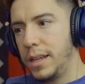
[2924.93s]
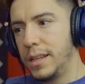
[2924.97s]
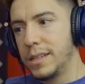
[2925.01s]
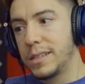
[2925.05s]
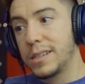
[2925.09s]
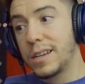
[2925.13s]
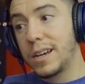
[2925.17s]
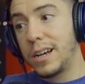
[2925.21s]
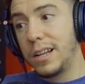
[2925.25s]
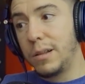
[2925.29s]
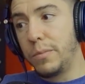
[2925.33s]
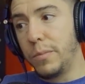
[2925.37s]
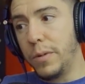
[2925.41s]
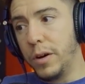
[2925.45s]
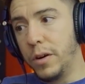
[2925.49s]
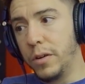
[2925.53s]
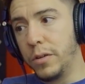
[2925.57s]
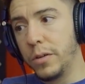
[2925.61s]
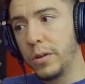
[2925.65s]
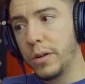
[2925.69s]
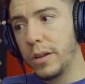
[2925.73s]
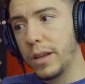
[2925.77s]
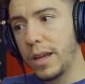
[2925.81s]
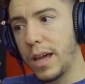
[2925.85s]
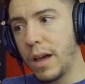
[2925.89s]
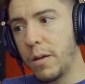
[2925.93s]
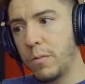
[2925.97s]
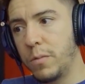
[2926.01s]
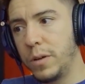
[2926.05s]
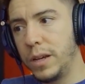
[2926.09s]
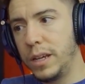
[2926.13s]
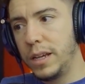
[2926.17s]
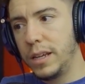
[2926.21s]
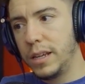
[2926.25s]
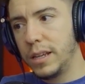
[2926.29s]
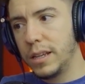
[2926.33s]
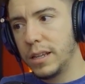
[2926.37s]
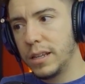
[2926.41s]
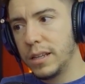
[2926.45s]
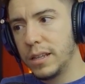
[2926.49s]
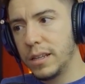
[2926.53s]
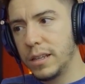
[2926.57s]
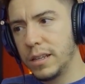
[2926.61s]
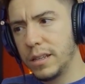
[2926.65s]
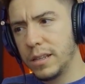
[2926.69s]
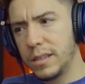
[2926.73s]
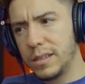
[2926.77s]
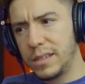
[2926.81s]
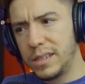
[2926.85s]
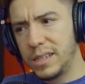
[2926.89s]
In Sculpt mode, can we
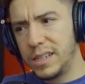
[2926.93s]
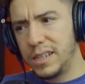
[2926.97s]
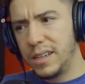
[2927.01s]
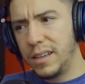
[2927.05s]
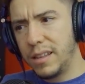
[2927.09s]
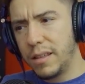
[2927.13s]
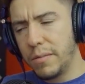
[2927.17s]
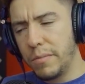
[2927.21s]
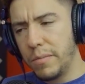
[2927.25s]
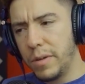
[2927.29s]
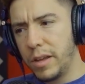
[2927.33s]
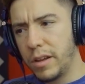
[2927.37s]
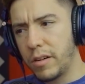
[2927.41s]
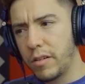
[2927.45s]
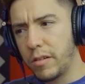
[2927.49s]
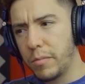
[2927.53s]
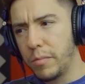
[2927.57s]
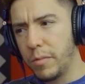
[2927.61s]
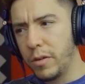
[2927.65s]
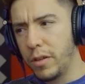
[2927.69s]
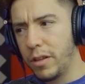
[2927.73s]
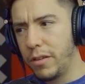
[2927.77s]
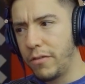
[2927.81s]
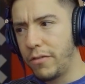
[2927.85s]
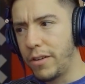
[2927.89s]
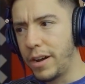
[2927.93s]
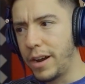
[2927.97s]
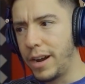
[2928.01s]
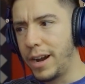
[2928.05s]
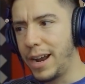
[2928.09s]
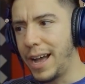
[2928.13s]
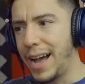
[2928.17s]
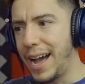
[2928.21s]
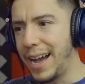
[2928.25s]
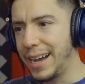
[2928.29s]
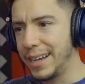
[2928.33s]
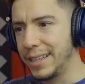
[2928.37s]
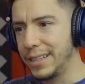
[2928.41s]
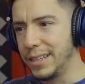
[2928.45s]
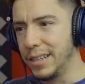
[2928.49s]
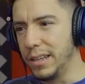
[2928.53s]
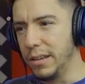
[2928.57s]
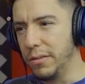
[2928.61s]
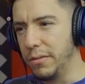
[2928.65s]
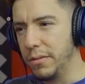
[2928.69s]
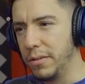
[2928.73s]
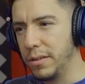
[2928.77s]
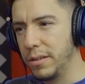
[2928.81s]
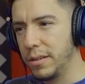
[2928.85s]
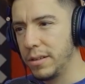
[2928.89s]
see the mirror modifier
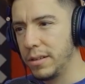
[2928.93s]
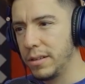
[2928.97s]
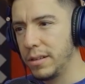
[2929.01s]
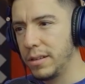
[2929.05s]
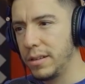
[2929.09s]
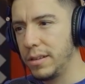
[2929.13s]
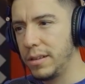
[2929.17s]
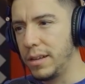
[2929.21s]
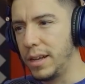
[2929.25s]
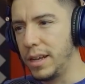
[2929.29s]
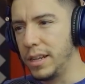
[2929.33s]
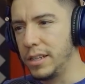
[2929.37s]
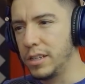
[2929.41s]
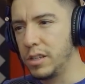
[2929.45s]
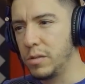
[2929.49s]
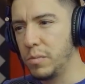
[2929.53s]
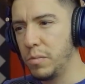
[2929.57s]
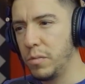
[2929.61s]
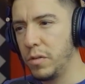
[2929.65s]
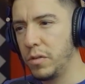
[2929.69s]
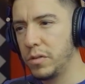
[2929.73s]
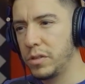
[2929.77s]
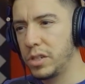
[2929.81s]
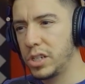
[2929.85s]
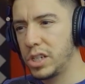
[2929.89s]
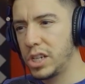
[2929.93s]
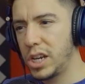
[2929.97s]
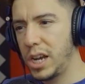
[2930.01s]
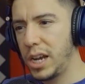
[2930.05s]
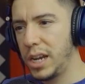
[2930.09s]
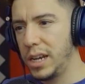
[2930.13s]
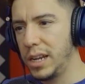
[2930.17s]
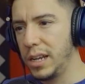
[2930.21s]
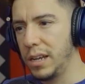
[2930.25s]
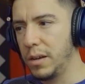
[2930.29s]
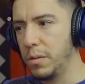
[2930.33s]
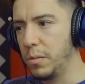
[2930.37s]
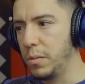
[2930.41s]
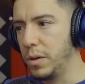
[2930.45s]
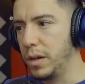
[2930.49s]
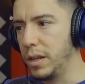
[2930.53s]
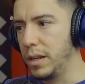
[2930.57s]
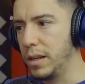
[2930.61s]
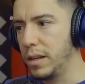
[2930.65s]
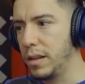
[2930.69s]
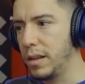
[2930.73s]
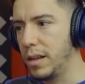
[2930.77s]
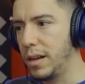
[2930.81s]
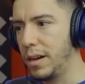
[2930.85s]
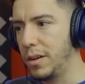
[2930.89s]
active and smooth shading
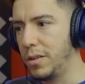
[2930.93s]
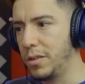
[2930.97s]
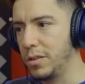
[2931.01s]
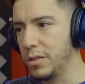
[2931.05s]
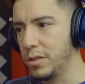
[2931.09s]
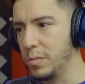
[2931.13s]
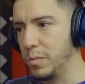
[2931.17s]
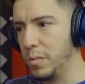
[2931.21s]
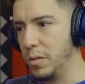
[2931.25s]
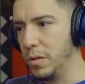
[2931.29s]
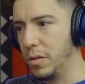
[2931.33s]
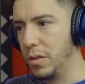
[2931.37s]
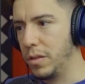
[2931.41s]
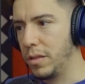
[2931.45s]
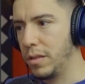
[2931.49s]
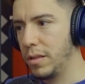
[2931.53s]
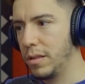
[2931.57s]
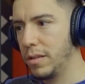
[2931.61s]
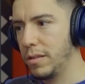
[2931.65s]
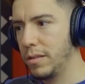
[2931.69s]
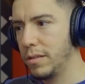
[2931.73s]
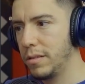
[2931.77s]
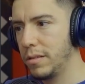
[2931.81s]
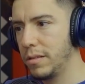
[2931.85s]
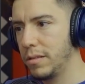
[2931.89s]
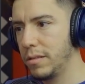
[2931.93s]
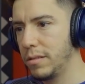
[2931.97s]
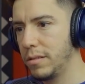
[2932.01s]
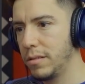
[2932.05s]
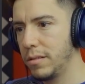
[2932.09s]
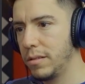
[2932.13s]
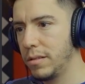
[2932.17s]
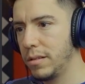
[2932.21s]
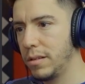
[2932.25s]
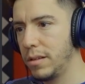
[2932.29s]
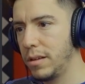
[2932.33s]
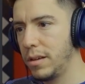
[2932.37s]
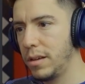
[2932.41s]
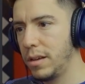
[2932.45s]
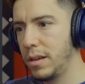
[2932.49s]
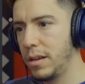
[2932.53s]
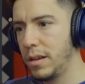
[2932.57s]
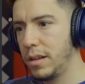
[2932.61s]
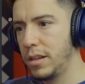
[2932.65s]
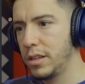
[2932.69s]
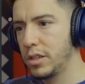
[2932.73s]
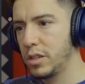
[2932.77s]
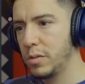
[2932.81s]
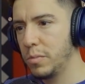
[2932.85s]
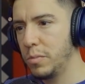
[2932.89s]
with auto smooth?
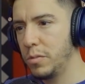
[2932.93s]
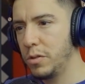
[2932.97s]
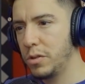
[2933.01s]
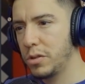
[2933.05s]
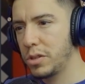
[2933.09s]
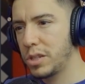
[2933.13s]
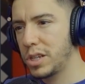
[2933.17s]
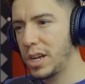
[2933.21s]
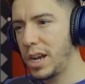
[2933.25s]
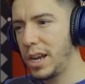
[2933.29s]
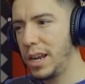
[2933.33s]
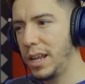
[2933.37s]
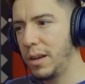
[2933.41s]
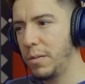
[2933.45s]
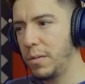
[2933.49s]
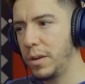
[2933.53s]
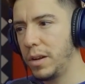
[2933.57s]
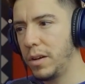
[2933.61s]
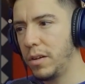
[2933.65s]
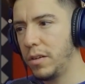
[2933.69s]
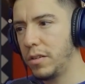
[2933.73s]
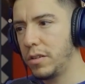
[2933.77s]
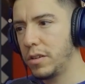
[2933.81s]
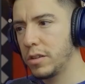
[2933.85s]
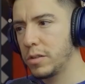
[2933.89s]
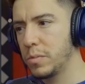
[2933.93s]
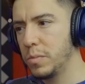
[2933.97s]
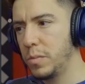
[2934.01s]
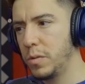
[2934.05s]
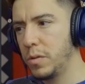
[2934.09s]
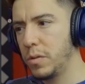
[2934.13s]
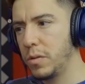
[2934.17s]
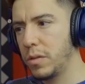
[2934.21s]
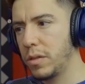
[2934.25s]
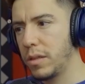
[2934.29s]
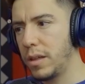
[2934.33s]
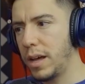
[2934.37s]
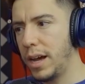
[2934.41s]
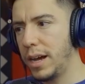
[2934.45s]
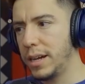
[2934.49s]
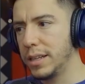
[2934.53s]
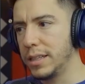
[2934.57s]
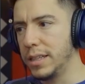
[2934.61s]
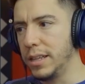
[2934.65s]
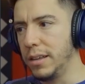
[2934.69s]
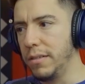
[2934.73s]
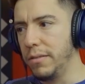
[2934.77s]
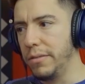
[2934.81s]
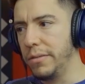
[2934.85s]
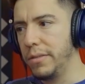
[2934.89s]
Smooth shading with auto smooth
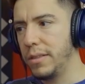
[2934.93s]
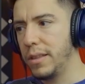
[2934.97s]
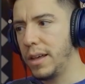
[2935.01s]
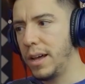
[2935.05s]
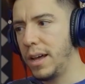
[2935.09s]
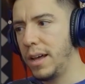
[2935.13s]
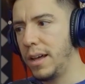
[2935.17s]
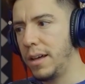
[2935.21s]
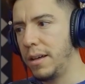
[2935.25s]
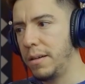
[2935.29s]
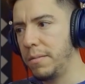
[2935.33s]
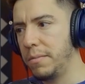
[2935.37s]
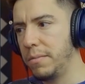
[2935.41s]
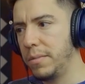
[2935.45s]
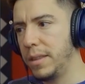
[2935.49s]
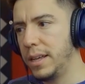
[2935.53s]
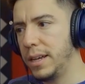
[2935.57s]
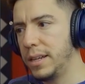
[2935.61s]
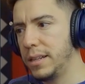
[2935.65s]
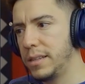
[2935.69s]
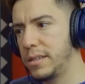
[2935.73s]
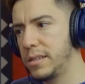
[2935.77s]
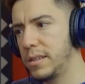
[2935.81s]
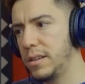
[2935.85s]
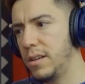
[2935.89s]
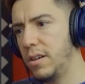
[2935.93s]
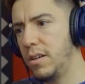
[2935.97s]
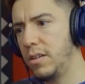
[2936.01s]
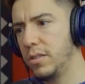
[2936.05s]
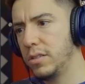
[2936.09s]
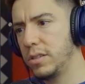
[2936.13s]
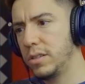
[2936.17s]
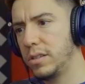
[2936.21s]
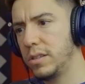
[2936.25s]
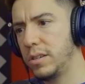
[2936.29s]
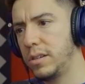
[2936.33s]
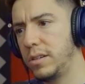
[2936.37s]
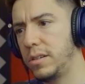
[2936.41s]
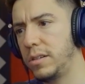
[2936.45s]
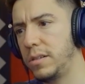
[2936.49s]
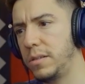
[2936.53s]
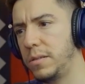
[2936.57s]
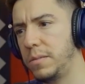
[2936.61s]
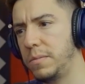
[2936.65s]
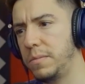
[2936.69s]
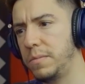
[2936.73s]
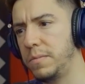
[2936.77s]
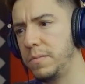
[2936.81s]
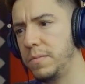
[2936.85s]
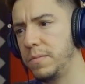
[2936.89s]
active. That's not
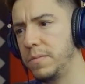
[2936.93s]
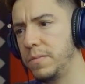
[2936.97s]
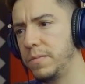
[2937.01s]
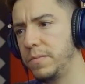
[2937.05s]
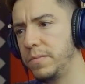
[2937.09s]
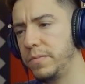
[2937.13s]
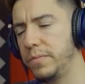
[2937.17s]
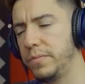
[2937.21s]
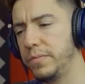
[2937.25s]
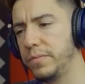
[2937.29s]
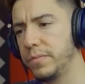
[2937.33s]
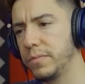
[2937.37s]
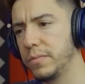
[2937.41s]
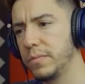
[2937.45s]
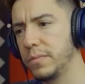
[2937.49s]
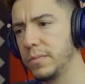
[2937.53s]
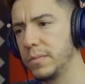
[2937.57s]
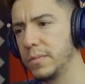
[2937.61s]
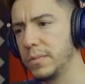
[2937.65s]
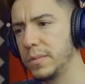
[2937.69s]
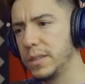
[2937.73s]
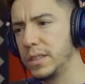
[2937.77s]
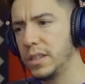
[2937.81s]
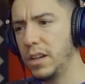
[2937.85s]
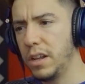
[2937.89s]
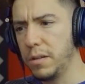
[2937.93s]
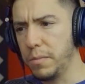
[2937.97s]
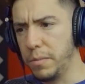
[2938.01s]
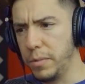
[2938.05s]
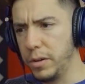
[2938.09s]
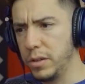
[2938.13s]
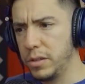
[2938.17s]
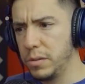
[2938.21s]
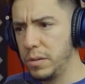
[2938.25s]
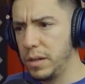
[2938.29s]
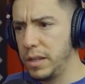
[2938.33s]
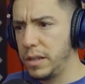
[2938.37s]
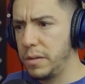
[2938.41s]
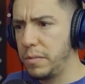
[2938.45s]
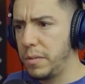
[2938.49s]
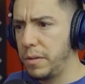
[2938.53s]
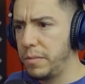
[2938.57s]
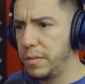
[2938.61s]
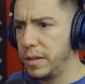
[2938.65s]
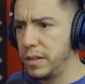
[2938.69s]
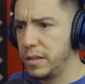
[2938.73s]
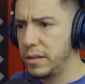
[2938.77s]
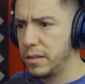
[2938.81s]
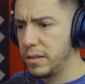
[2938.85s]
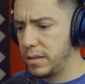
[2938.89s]
it's not possible at the
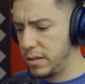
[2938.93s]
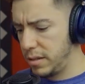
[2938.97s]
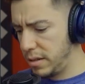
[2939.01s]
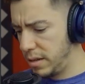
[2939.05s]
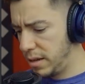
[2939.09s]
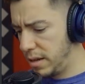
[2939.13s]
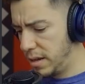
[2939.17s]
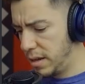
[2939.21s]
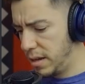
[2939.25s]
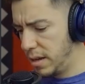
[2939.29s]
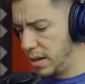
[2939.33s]
moment.